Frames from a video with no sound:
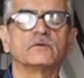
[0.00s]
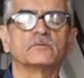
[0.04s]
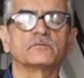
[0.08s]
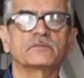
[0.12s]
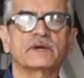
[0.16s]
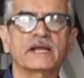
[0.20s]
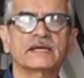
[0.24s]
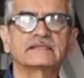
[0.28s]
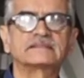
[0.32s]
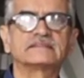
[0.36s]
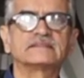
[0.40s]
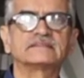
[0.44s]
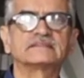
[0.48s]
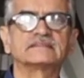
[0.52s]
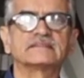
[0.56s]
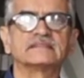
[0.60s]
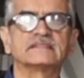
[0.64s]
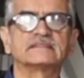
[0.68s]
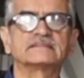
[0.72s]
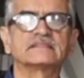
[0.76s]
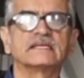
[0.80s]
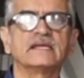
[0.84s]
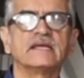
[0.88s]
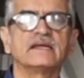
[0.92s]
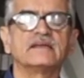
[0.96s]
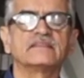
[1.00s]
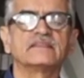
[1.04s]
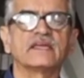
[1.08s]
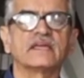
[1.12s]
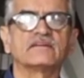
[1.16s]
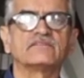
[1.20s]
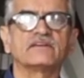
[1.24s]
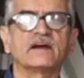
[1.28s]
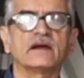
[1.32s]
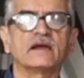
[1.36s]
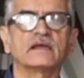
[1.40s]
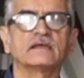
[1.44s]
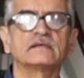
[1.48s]
practices.
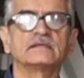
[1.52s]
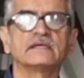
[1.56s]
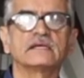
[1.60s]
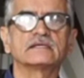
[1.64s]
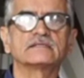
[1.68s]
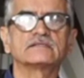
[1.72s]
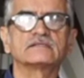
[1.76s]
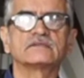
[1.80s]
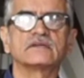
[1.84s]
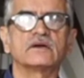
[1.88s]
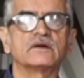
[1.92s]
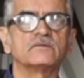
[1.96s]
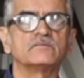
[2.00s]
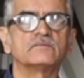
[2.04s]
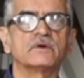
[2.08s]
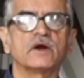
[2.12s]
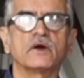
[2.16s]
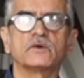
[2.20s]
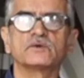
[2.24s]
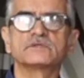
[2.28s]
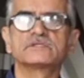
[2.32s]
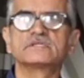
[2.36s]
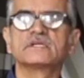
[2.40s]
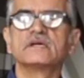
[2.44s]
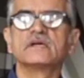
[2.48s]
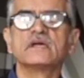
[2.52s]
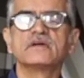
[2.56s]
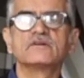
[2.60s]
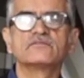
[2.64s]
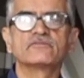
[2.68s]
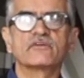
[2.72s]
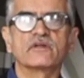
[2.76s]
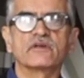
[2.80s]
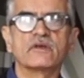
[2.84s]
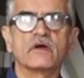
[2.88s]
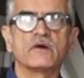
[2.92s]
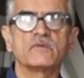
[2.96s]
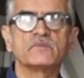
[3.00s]
They've highlighted about
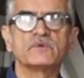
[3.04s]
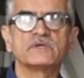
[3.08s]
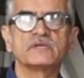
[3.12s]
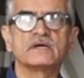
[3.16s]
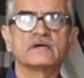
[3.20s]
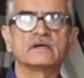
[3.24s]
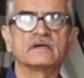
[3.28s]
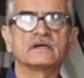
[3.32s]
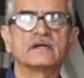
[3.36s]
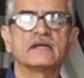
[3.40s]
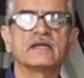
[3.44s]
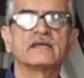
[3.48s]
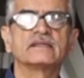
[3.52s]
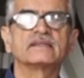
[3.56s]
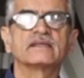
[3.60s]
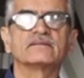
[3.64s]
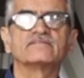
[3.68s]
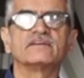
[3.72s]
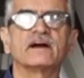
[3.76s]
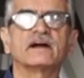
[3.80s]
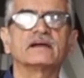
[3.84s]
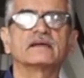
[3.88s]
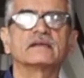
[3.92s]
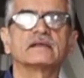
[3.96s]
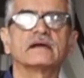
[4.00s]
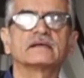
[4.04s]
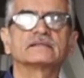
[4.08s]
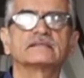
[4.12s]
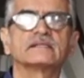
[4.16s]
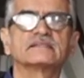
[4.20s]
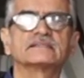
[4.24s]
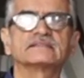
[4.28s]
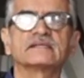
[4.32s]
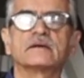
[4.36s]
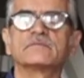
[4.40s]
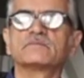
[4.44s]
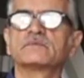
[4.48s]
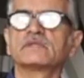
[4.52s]
phenomena. They've highlighted
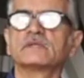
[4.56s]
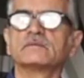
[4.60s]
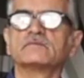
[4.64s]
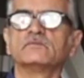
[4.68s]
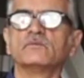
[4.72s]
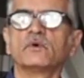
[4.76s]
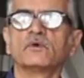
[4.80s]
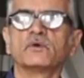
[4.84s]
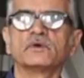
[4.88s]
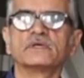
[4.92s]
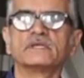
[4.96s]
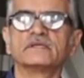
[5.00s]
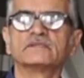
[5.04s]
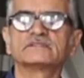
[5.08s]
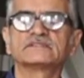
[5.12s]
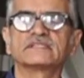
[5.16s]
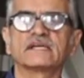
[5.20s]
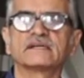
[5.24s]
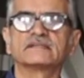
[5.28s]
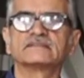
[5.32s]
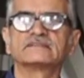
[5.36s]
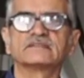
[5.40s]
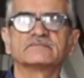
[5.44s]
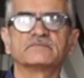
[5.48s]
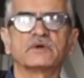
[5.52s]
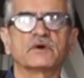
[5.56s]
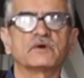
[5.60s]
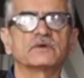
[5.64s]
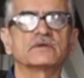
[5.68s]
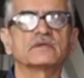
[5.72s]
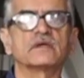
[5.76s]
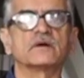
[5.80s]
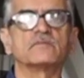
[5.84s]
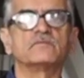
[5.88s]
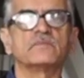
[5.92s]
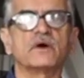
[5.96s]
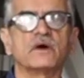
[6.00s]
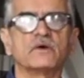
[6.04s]
something more insights
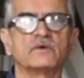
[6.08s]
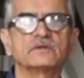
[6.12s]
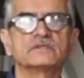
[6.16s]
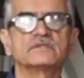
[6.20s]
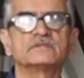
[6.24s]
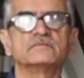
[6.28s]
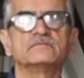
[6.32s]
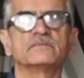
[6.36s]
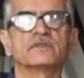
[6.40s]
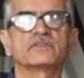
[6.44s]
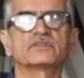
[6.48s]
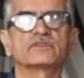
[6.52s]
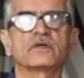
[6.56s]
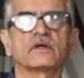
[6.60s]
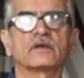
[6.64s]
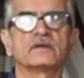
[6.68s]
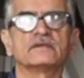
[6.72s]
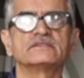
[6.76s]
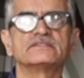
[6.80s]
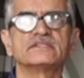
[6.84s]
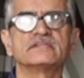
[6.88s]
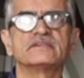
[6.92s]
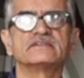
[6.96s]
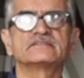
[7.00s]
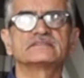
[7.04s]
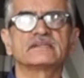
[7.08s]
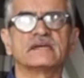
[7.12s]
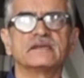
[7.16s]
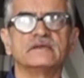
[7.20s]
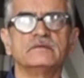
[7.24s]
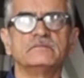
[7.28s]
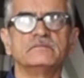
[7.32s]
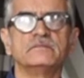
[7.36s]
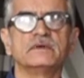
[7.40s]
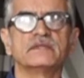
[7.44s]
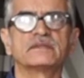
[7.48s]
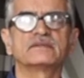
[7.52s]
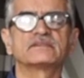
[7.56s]
about mythologies
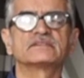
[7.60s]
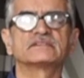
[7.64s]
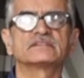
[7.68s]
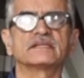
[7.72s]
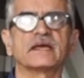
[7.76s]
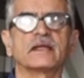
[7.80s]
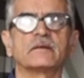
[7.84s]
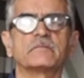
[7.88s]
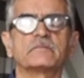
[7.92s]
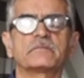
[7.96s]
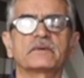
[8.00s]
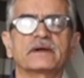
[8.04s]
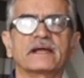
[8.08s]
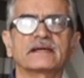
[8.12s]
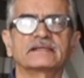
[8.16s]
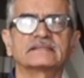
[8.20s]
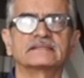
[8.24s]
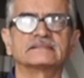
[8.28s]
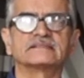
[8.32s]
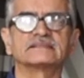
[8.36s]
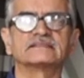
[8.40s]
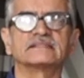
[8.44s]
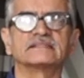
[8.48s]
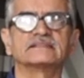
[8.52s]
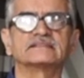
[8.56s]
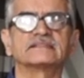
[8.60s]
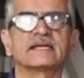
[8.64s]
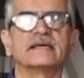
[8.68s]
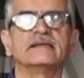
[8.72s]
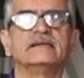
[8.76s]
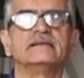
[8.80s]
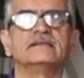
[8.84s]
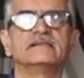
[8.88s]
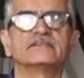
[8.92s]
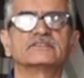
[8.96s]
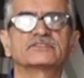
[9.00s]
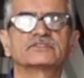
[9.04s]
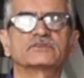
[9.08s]
and myths and practices
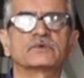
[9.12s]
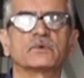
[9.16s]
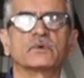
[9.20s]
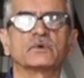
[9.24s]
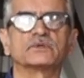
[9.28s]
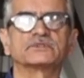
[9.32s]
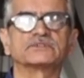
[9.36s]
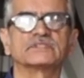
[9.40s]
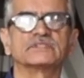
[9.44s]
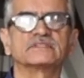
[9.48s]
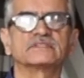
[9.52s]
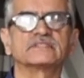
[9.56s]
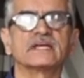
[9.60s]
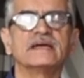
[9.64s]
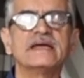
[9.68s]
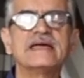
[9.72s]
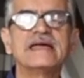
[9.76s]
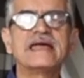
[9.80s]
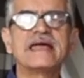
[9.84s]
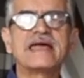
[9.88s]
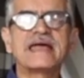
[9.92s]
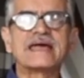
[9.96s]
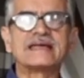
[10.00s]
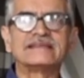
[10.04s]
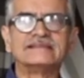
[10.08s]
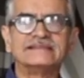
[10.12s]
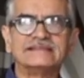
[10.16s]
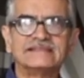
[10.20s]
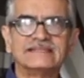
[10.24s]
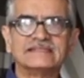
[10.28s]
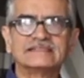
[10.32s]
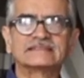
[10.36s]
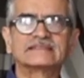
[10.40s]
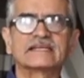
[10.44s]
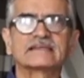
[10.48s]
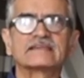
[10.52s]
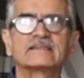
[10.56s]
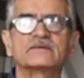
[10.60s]
and discourses. And
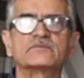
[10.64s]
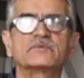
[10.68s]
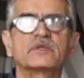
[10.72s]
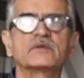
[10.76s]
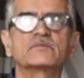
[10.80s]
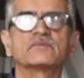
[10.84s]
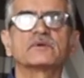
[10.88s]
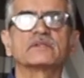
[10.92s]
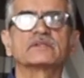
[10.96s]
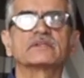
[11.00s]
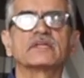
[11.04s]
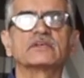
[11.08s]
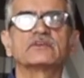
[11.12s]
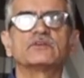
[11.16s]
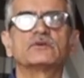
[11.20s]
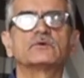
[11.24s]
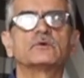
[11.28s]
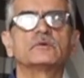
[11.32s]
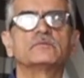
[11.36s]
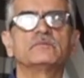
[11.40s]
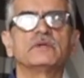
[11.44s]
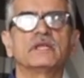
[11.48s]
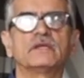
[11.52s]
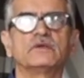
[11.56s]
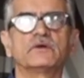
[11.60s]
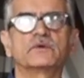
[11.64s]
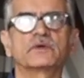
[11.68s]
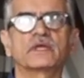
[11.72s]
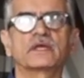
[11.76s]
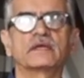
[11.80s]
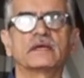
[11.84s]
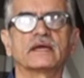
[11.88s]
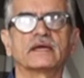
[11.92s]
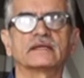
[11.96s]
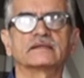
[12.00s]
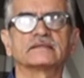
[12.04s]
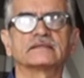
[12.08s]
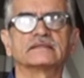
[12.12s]
these are the people that you would be
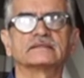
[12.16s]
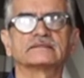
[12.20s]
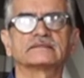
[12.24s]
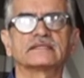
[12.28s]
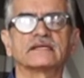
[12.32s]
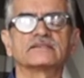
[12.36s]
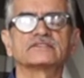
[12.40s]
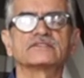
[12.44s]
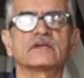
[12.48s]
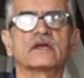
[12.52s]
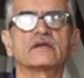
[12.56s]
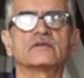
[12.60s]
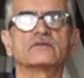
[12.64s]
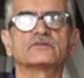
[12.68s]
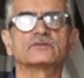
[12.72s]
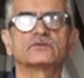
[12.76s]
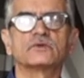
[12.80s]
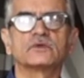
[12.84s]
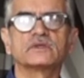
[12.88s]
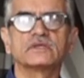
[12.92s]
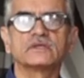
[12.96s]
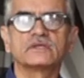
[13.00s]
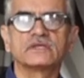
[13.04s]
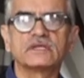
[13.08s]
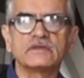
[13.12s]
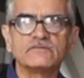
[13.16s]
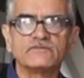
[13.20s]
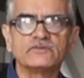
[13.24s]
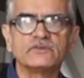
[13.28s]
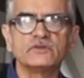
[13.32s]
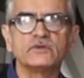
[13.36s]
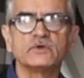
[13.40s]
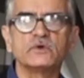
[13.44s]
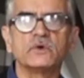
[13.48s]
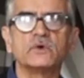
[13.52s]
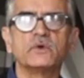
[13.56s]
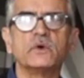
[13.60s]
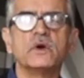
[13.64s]
looking at as such,
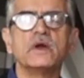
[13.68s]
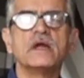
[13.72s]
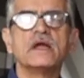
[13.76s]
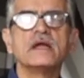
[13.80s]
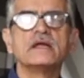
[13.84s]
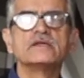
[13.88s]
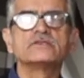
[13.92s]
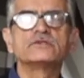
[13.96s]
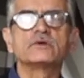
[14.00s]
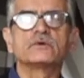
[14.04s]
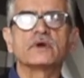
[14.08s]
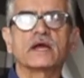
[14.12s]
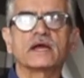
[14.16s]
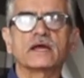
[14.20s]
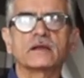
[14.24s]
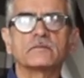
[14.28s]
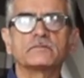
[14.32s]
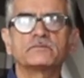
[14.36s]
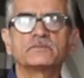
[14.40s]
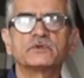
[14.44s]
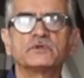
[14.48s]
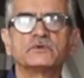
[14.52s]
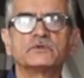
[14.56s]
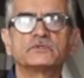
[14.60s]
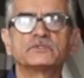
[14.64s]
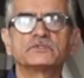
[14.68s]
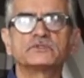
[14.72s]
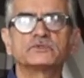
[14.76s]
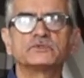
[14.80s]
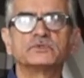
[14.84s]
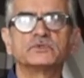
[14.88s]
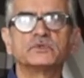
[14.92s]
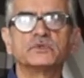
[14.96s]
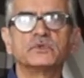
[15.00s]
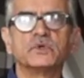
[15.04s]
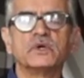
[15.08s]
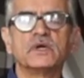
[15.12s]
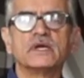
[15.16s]
to help you
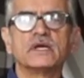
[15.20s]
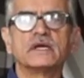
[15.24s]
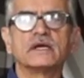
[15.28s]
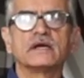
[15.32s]
to